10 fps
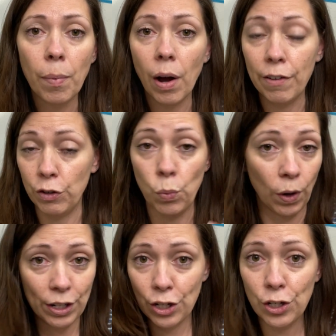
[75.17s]
If you
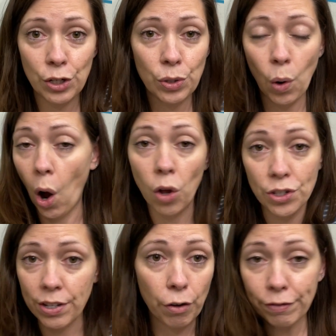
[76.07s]
wanted to do all
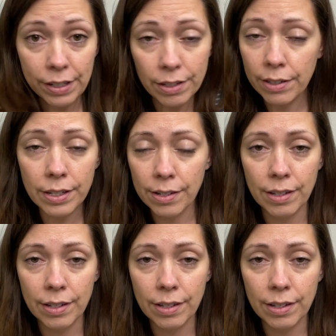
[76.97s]
selfies,